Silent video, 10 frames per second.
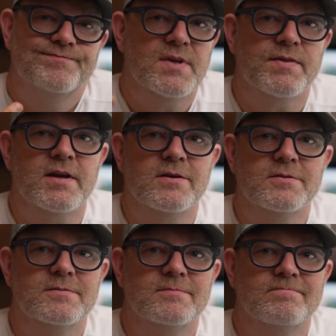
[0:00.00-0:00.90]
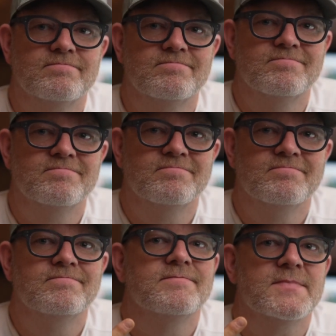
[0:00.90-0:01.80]
Nothing else.
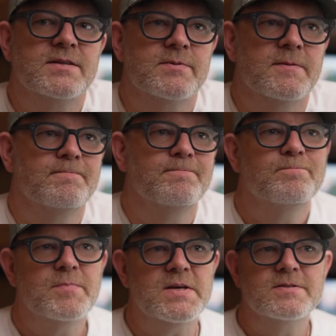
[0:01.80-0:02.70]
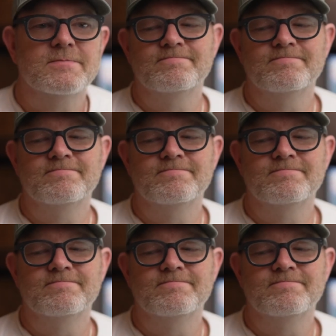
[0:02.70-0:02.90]
Thanks, man. Peace.